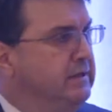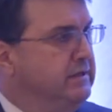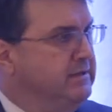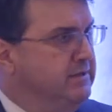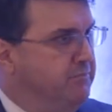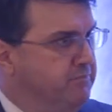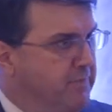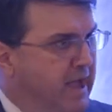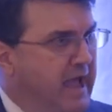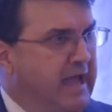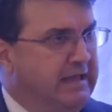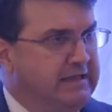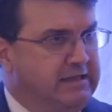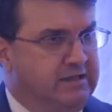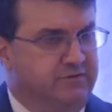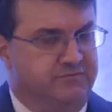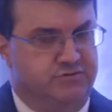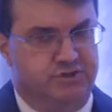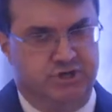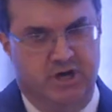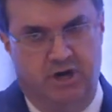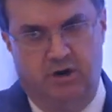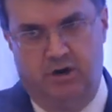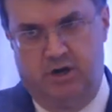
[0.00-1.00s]
The Battle
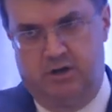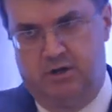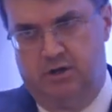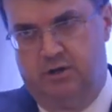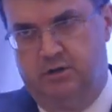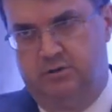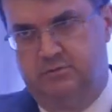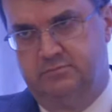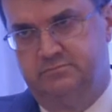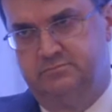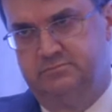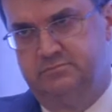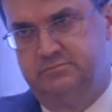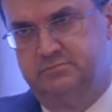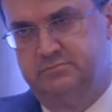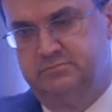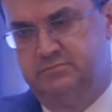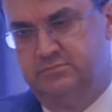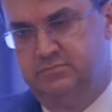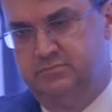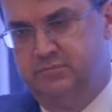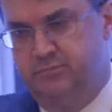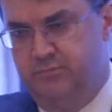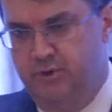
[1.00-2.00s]
of Jericho,
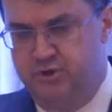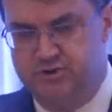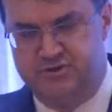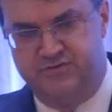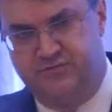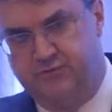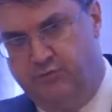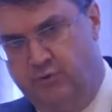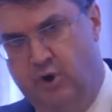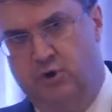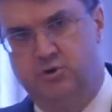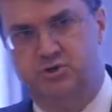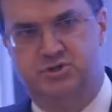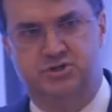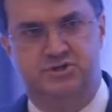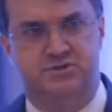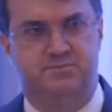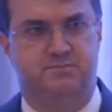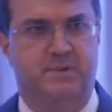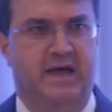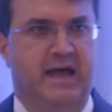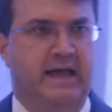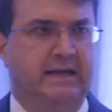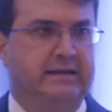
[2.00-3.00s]
the most
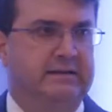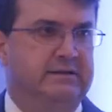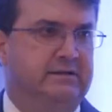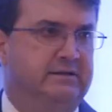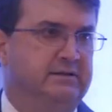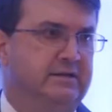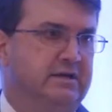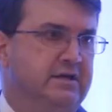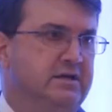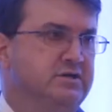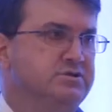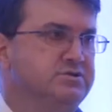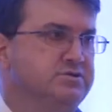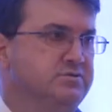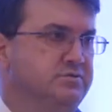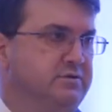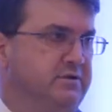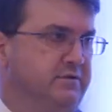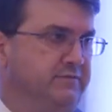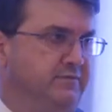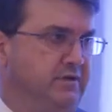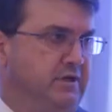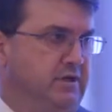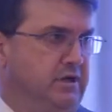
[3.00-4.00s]
ferocious battle in the
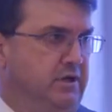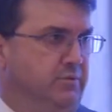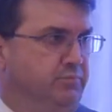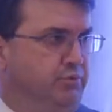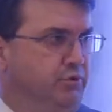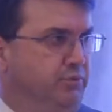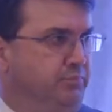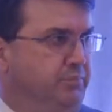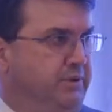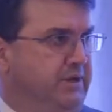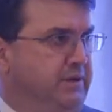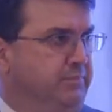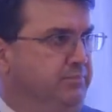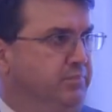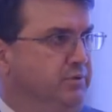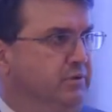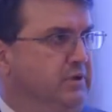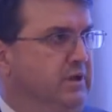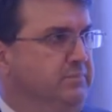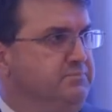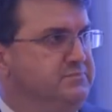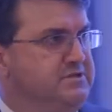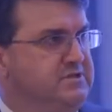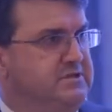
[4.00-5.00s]
history of the Hebrew
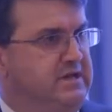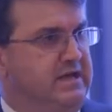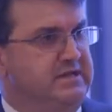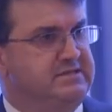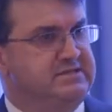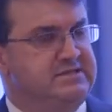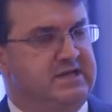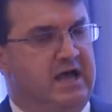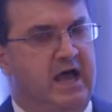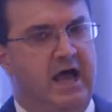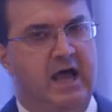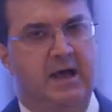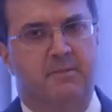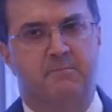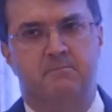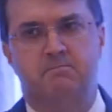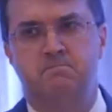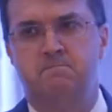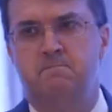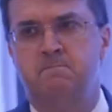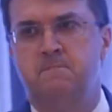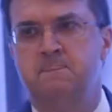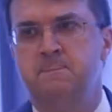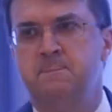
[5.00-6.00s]
people up to that time.
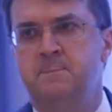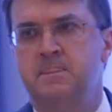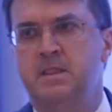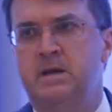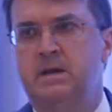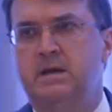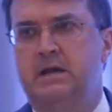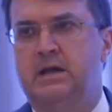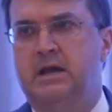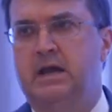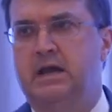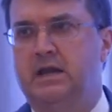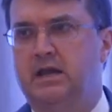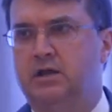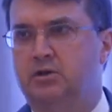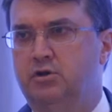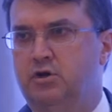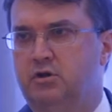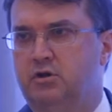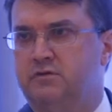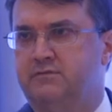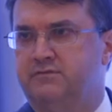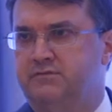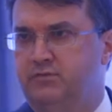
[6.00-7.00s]
And he
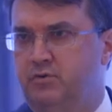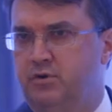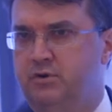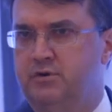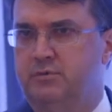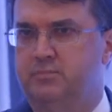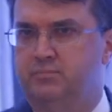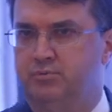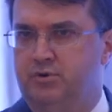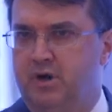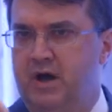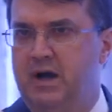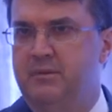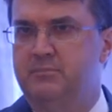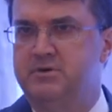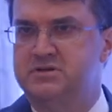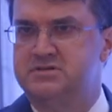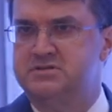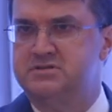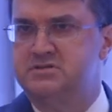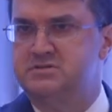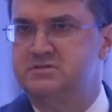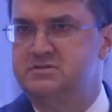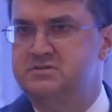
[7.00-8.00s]
looked for the
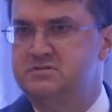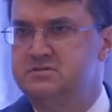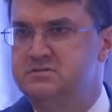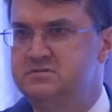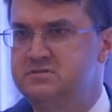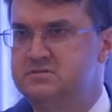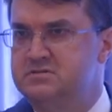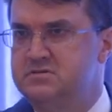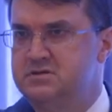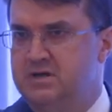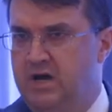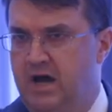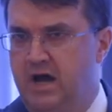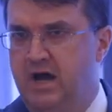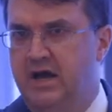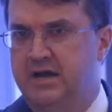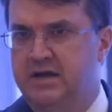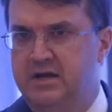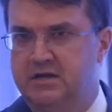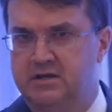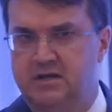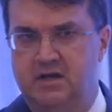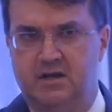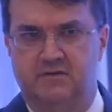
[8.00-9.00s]
promise God
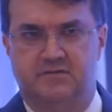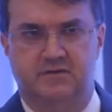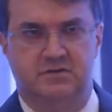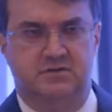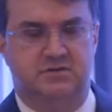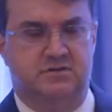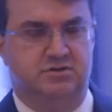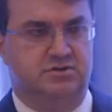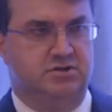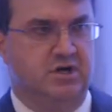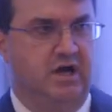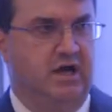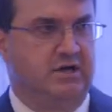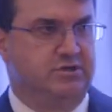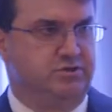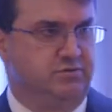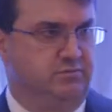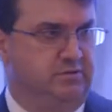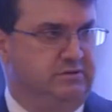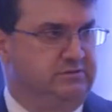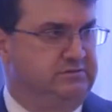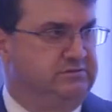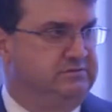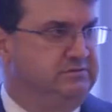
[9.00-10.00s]
had given to Joshua.